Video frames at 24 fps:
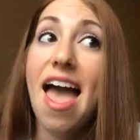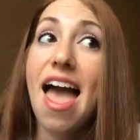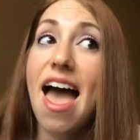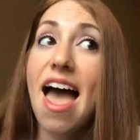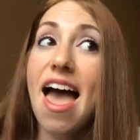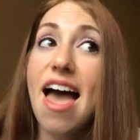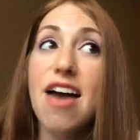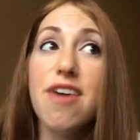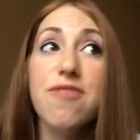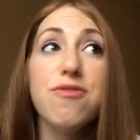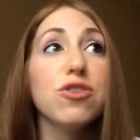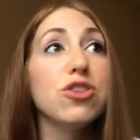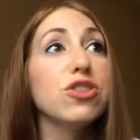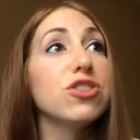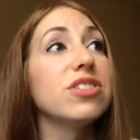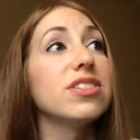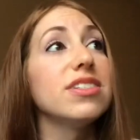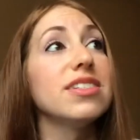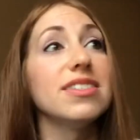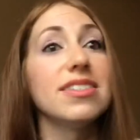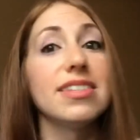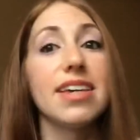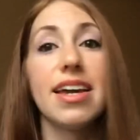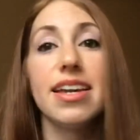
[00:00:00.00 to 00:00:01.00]
Ever
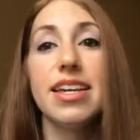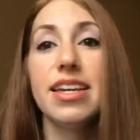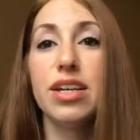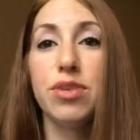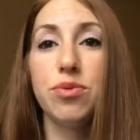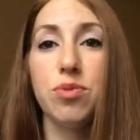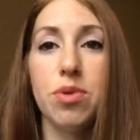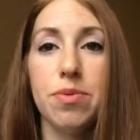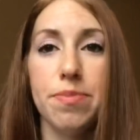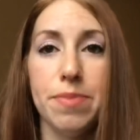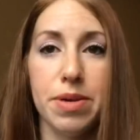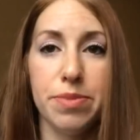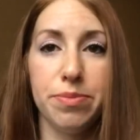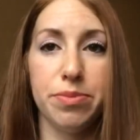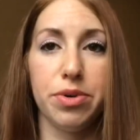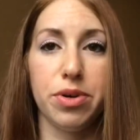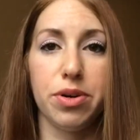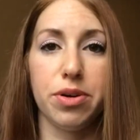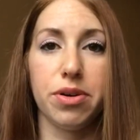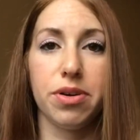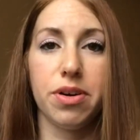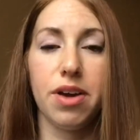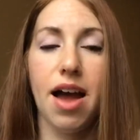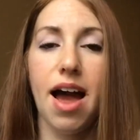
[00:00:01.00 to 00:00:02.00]
since I can
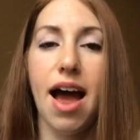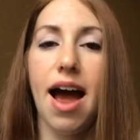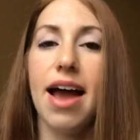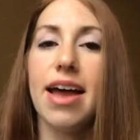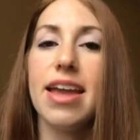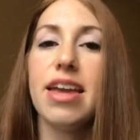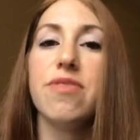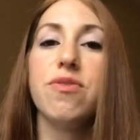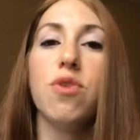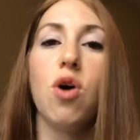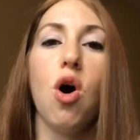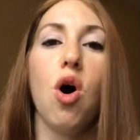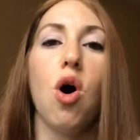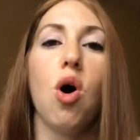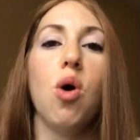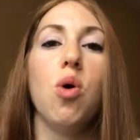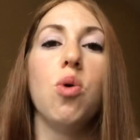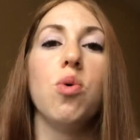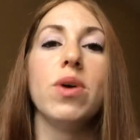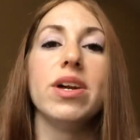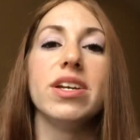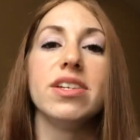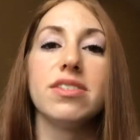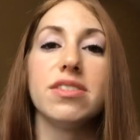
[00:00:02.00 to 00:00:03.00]
remember, I have
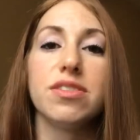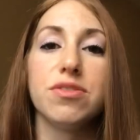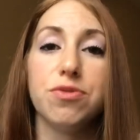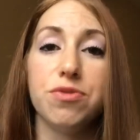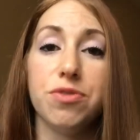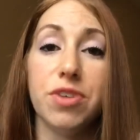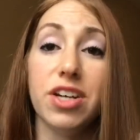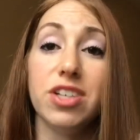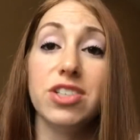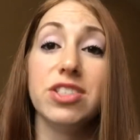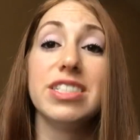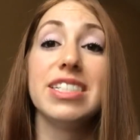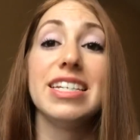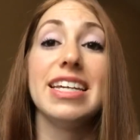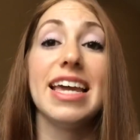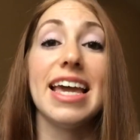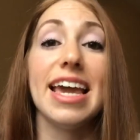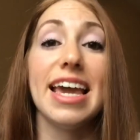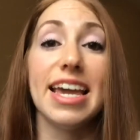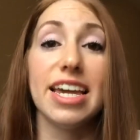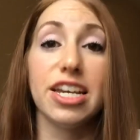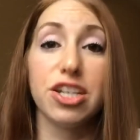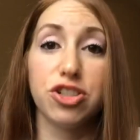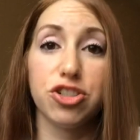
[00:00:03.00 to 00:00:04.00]
always felt
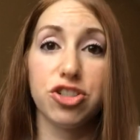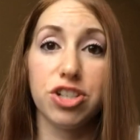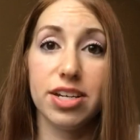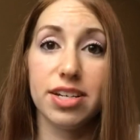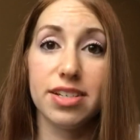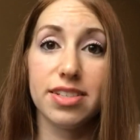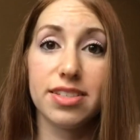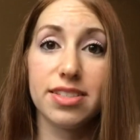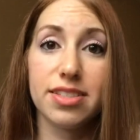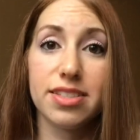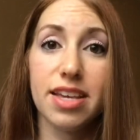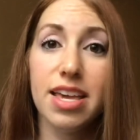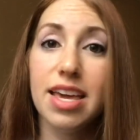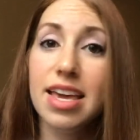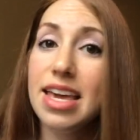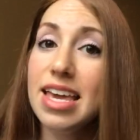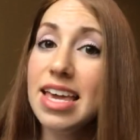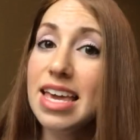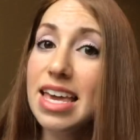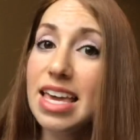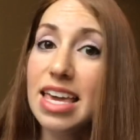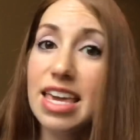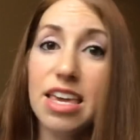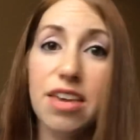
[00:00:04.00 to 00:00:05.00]
anxious.
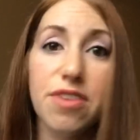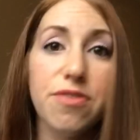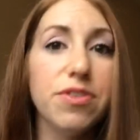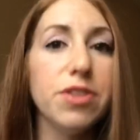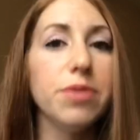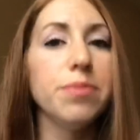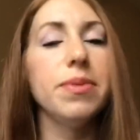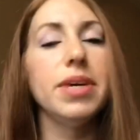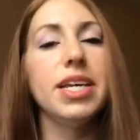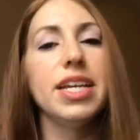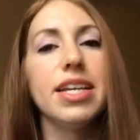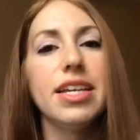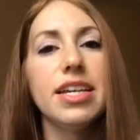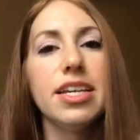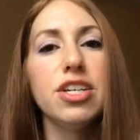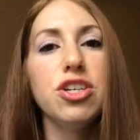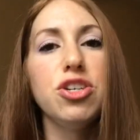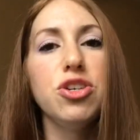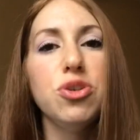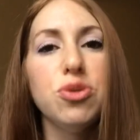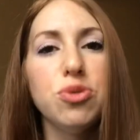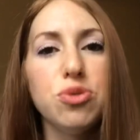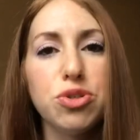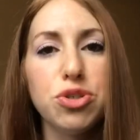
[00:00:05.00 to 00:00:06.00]
Even making
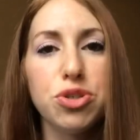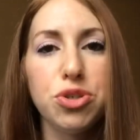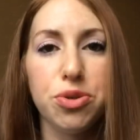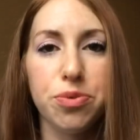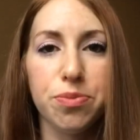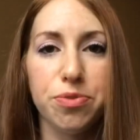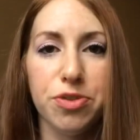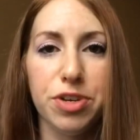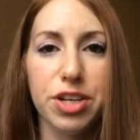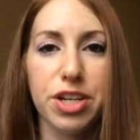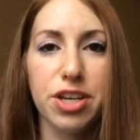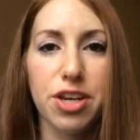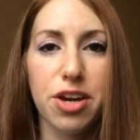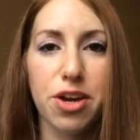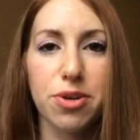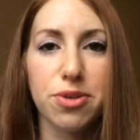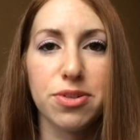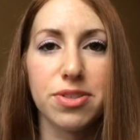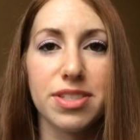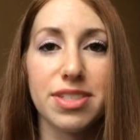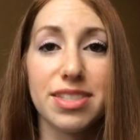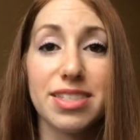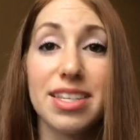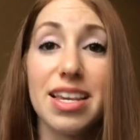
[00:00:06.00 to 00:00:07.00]
YouTube
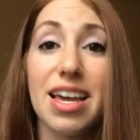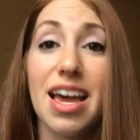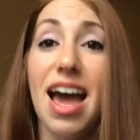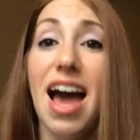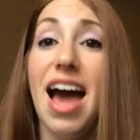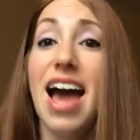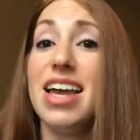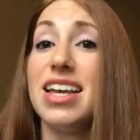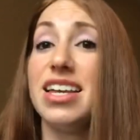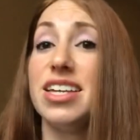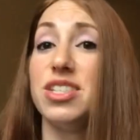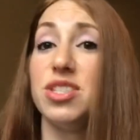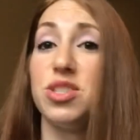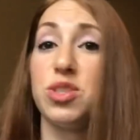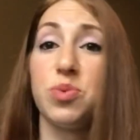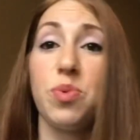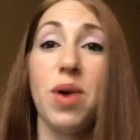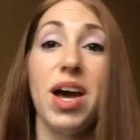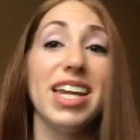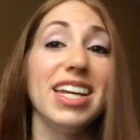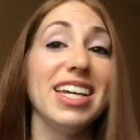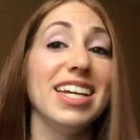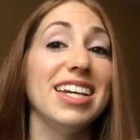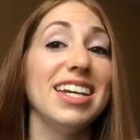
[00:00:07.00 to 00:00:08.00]
videos, I get
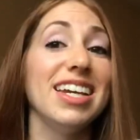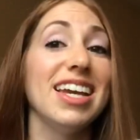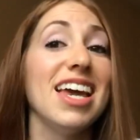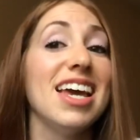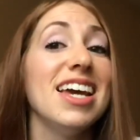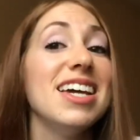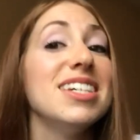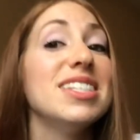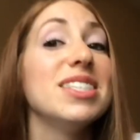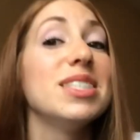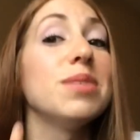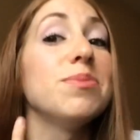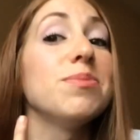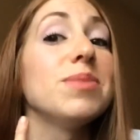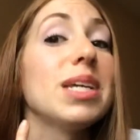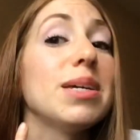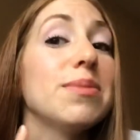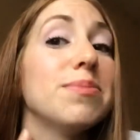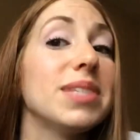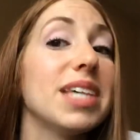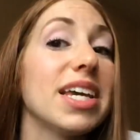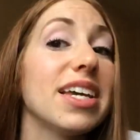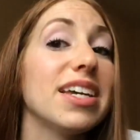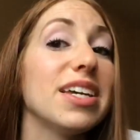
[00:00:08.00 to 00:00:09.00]
sweaty.
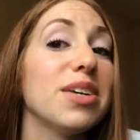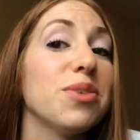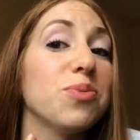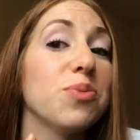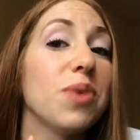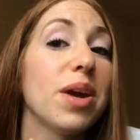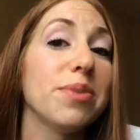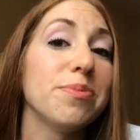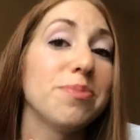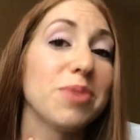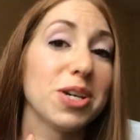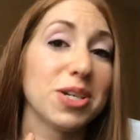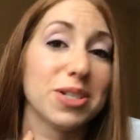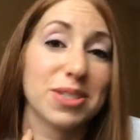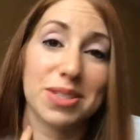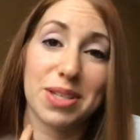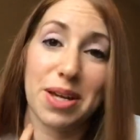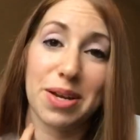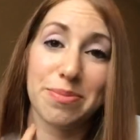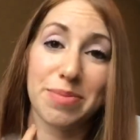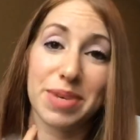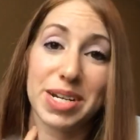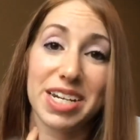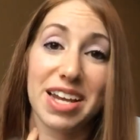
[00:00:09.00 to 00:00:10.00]
Sometimes I get red marks
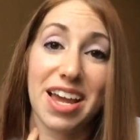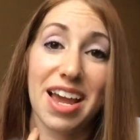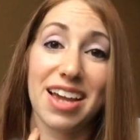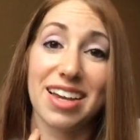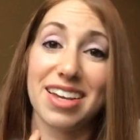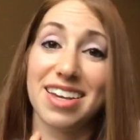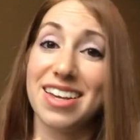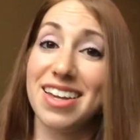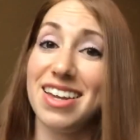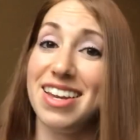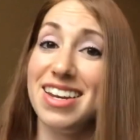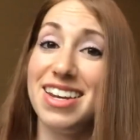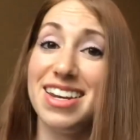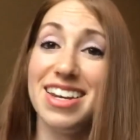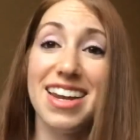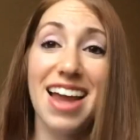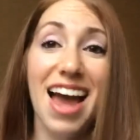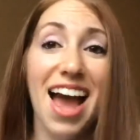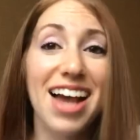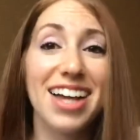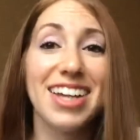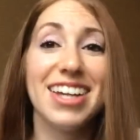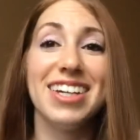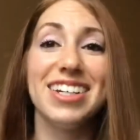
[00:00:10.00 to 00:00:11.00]
on my neck.
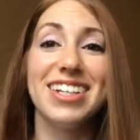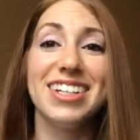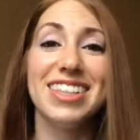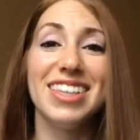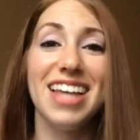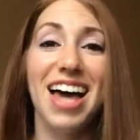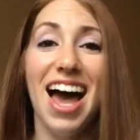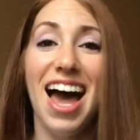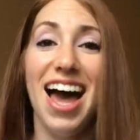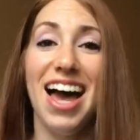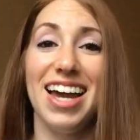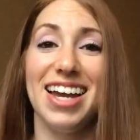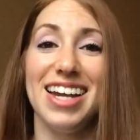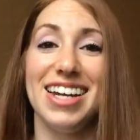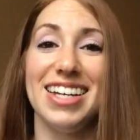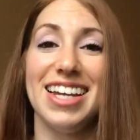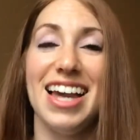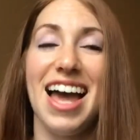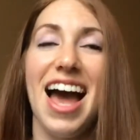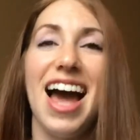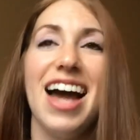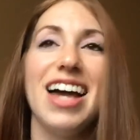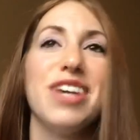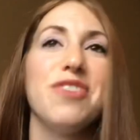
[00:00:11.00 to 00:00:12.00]
Not gonna lie,
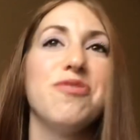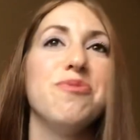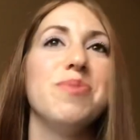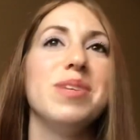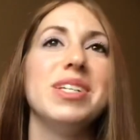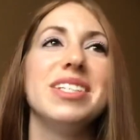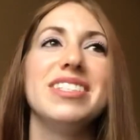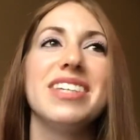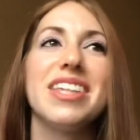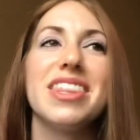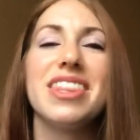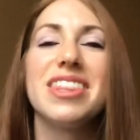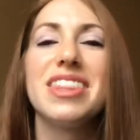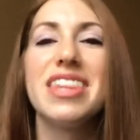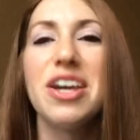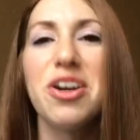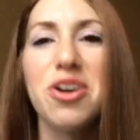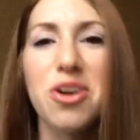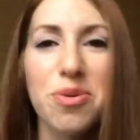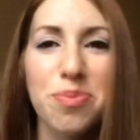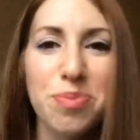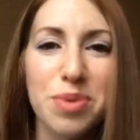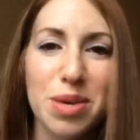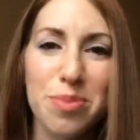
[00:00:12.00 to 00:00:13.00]
I have been to
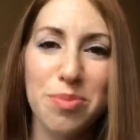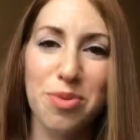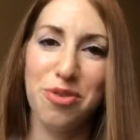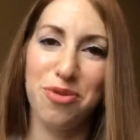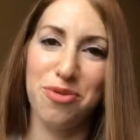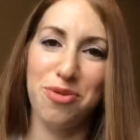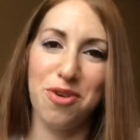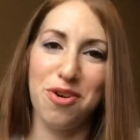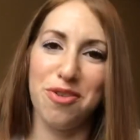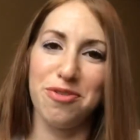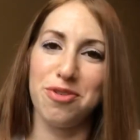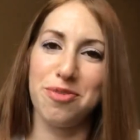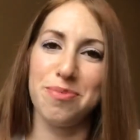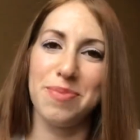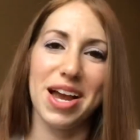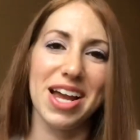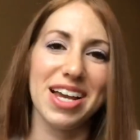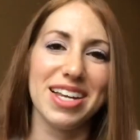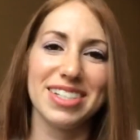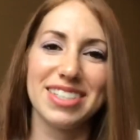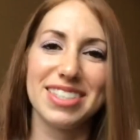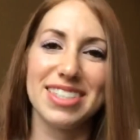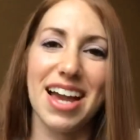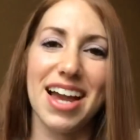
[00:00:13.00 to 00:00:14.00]
therapy before for my
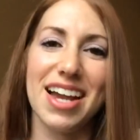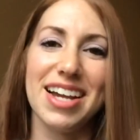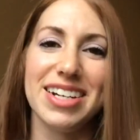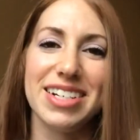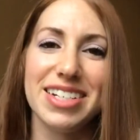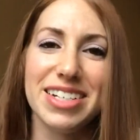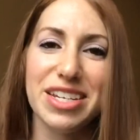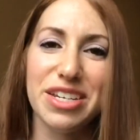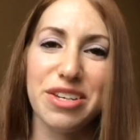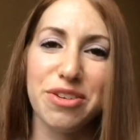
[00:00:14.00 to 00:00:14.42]
anxiety